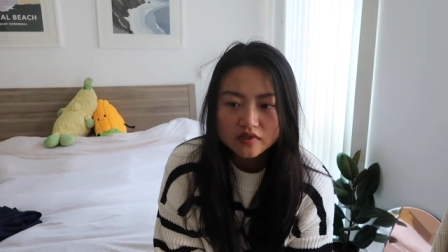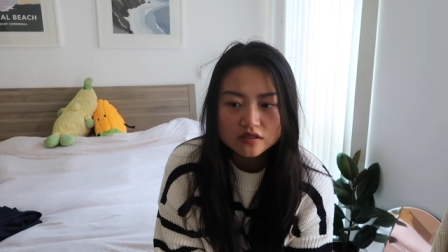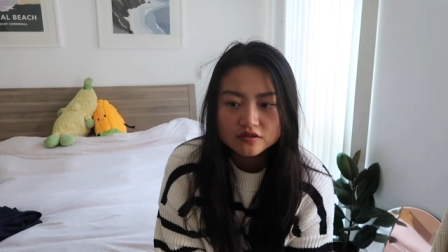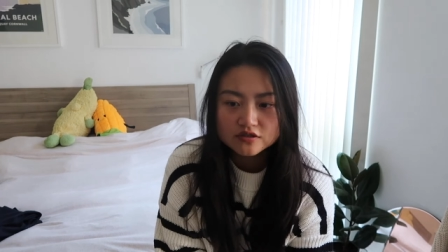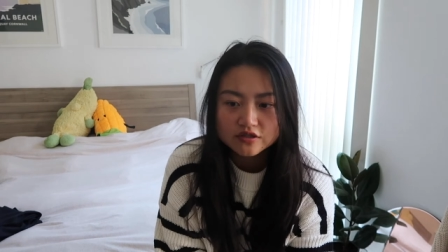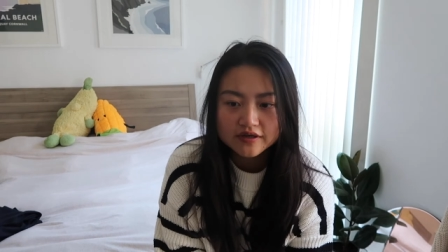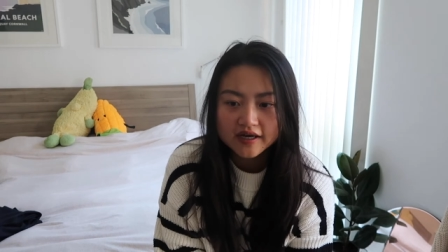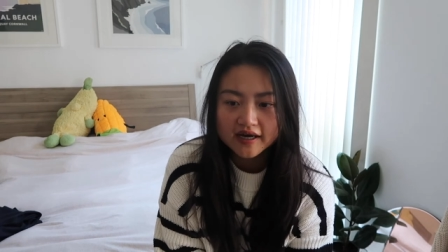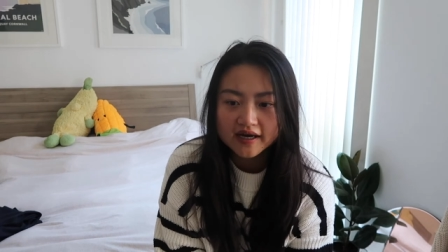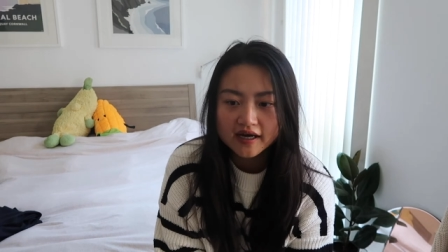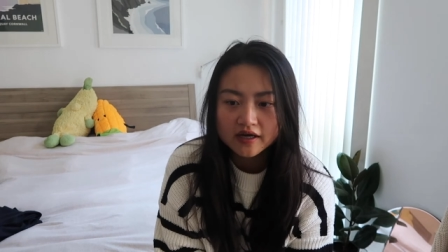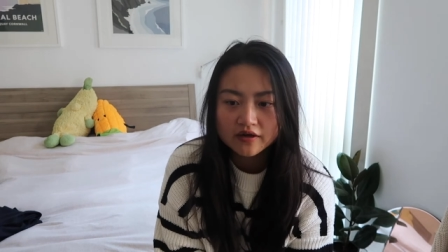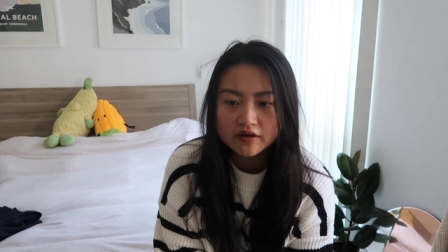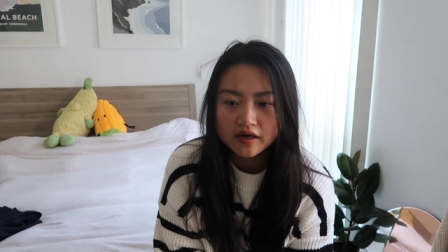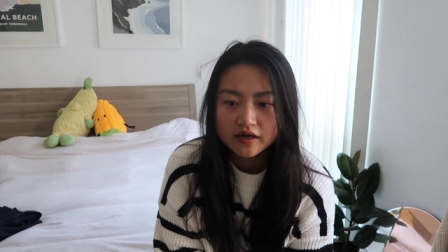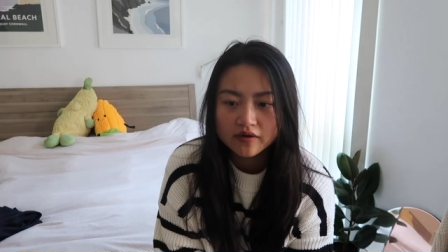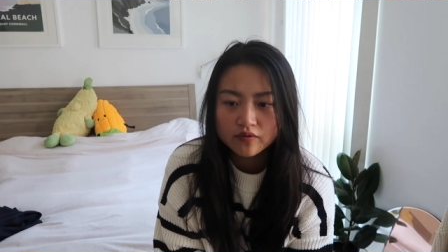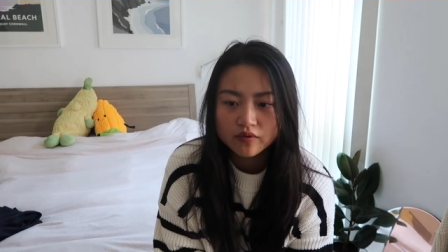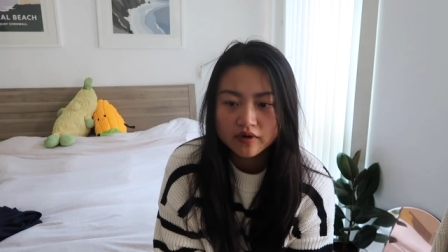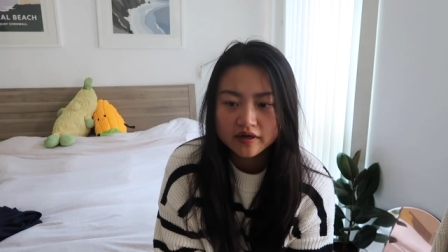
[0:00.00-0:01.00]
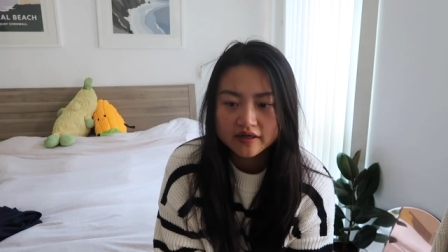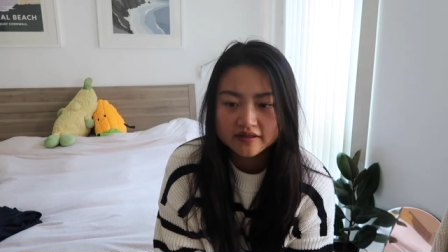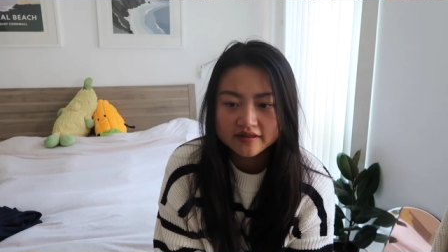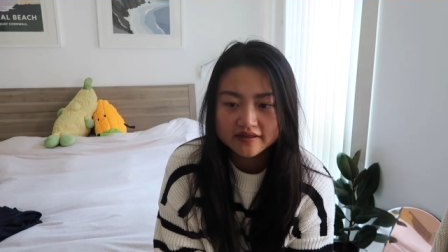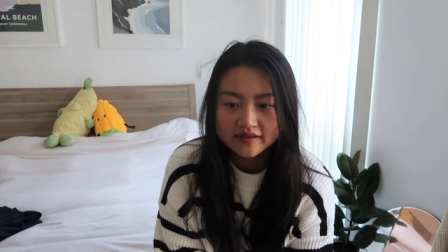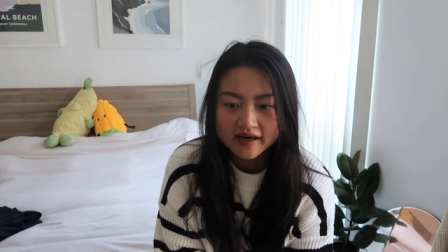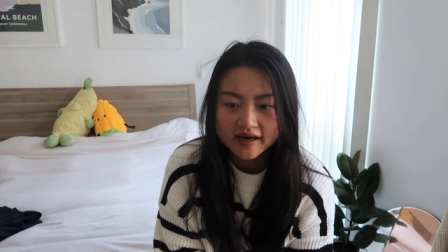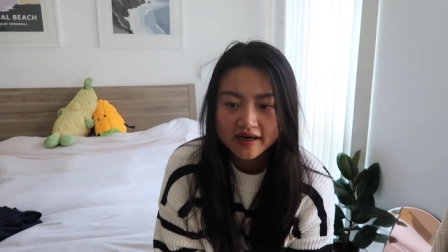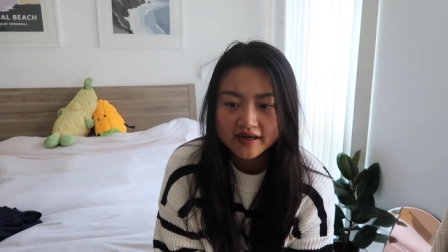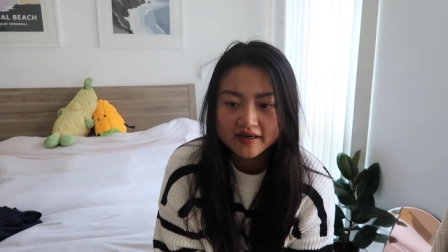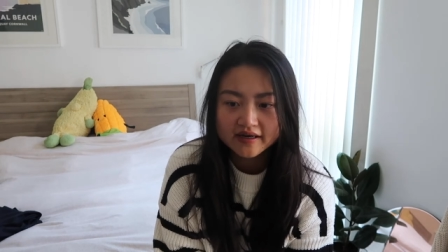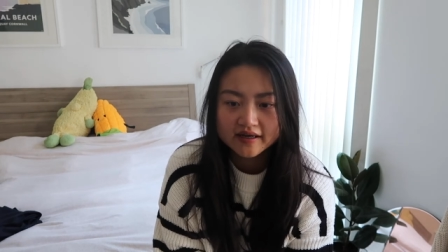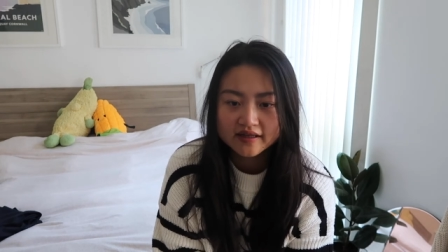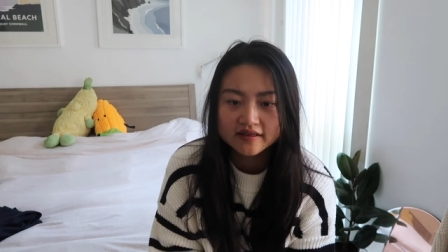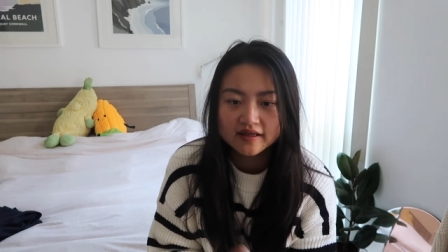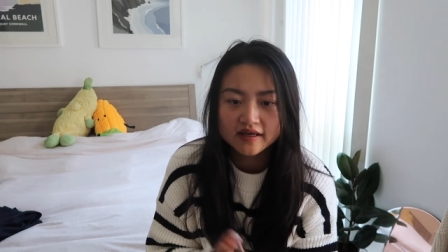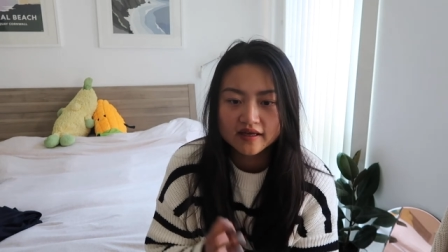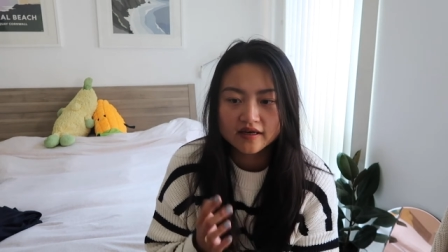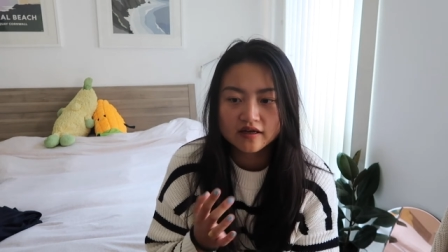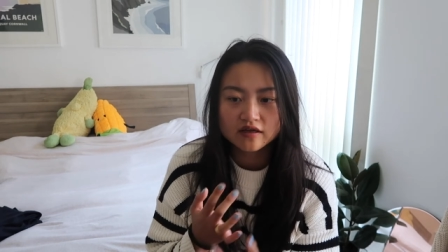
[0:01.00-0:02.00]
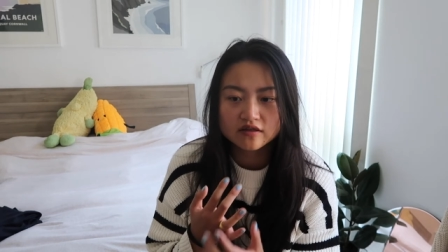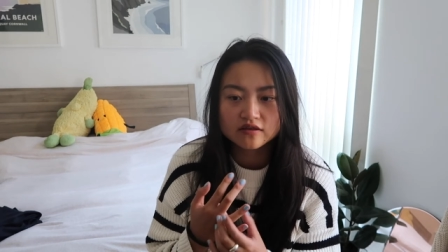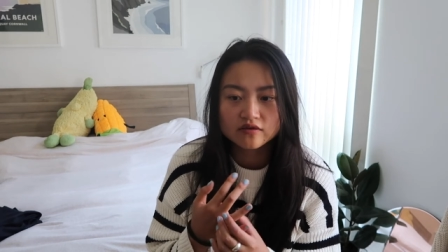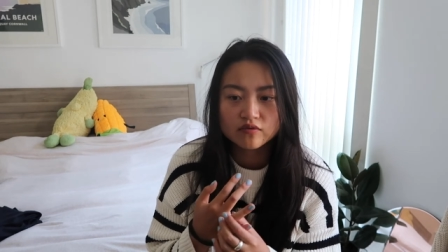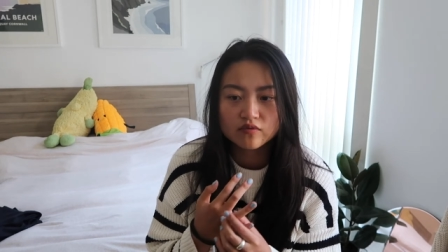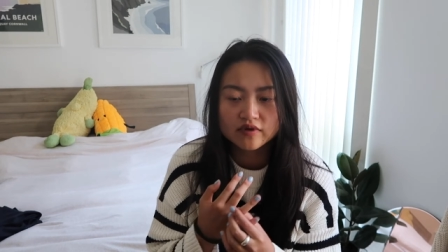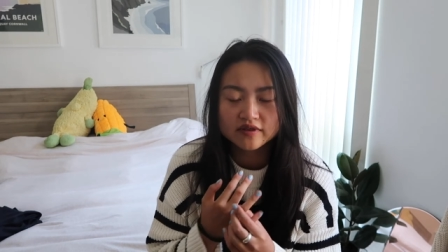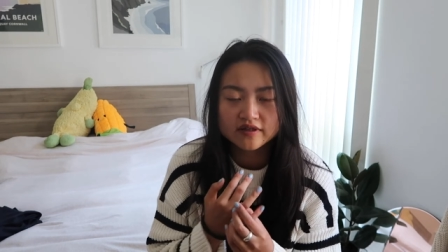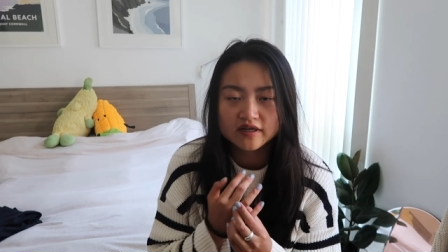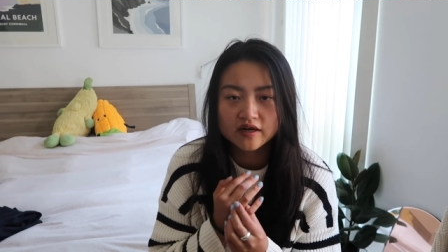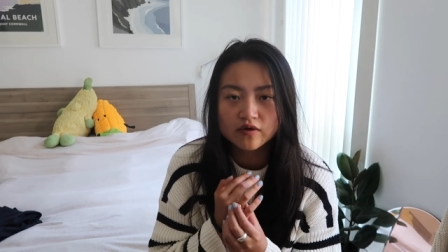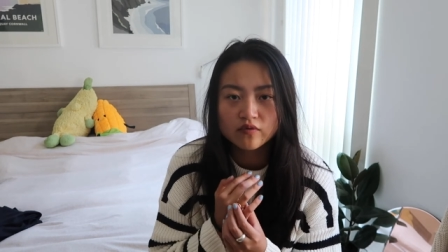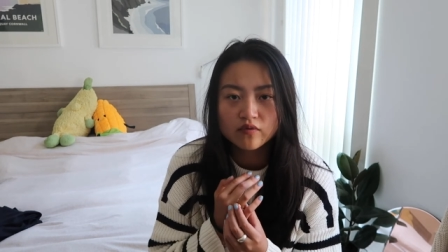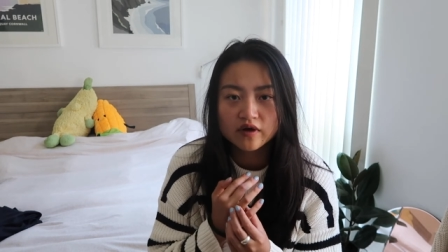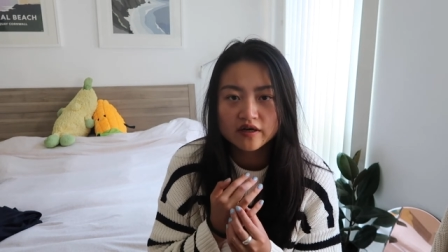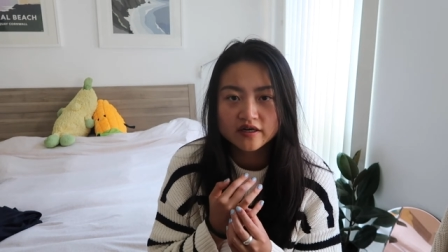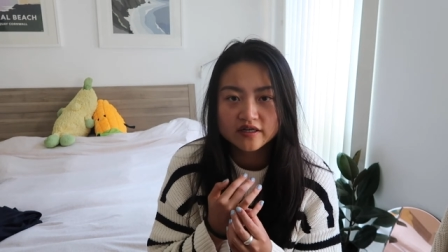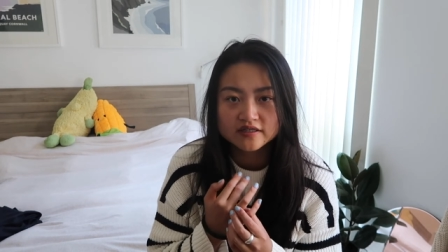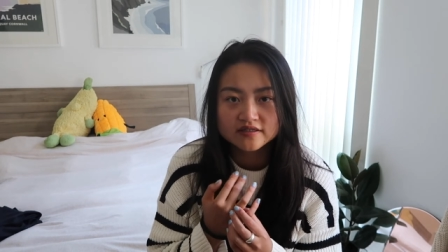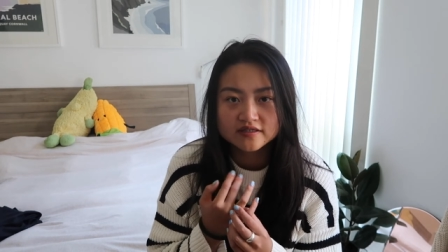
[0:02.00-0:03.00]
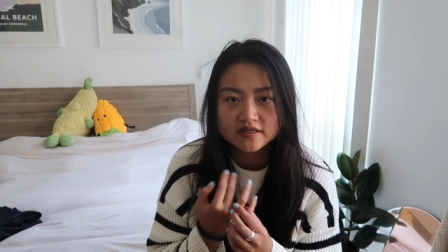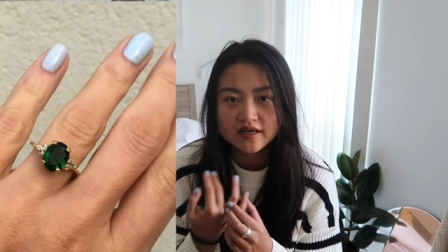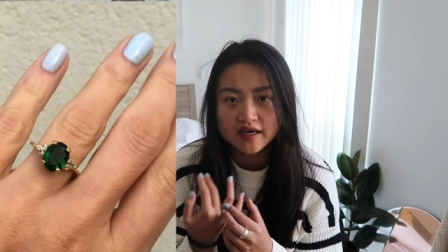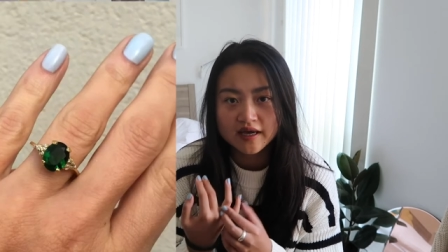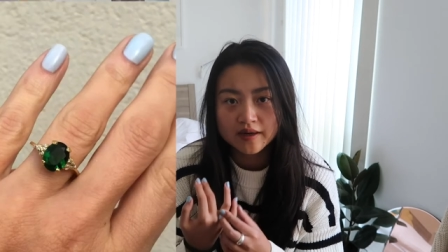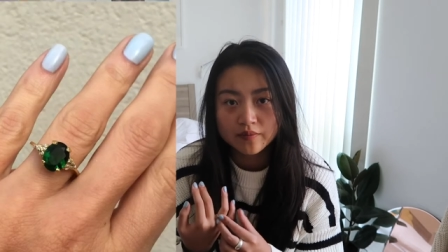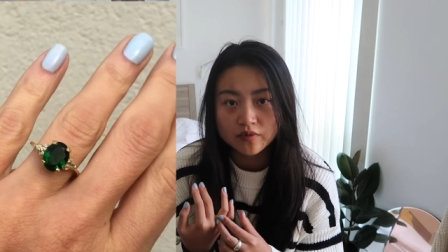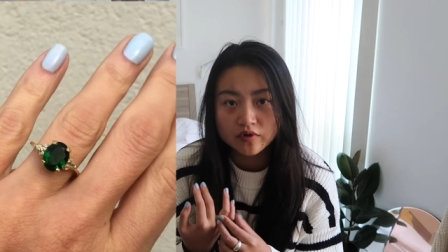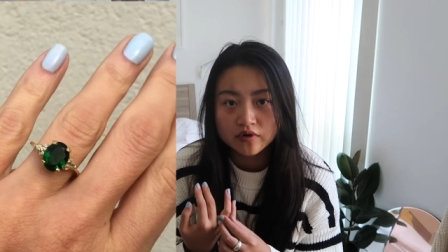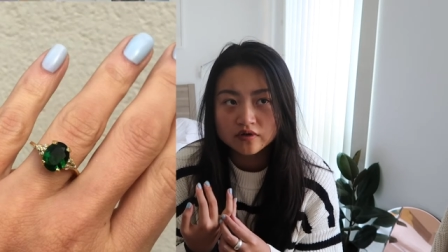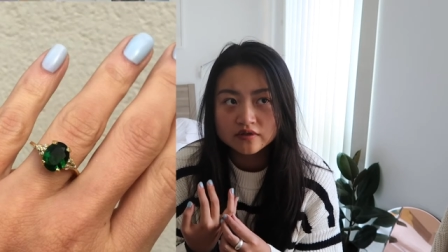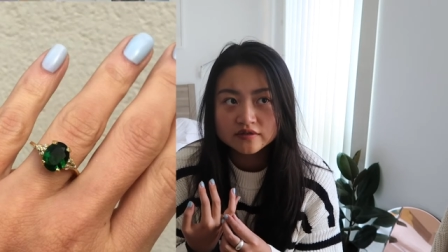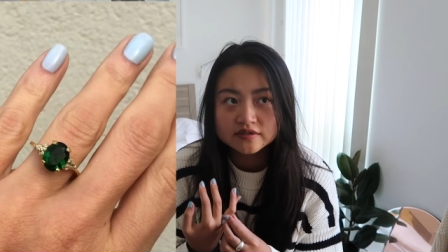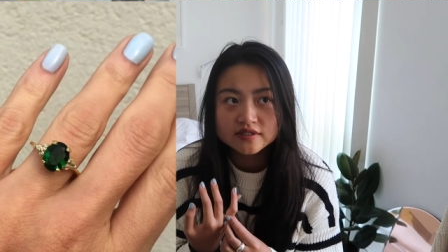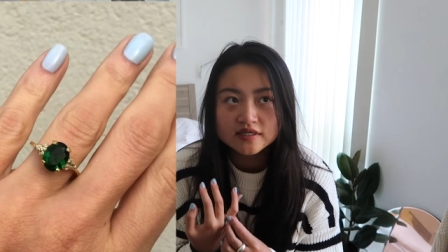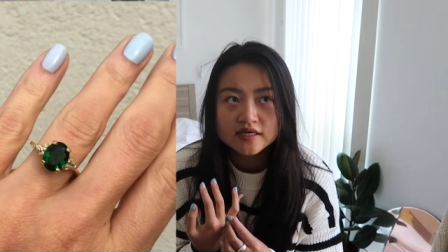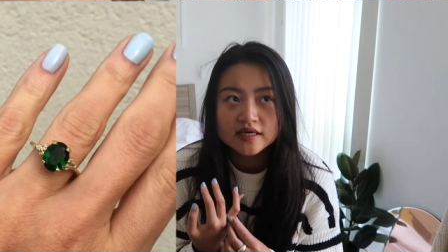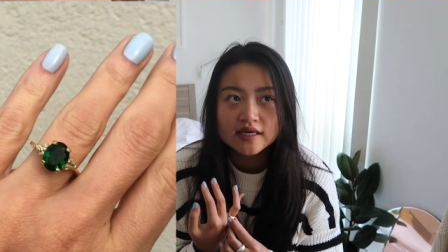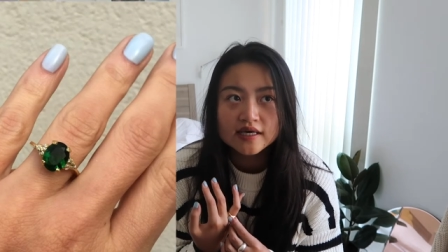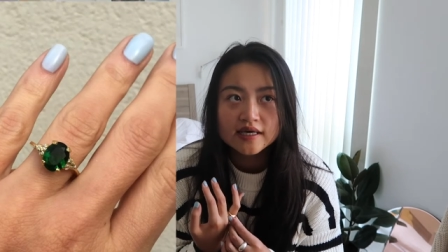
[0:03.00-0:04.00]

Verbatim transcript: So yeah, I, I wanted that. And then the one that I want is an emerald.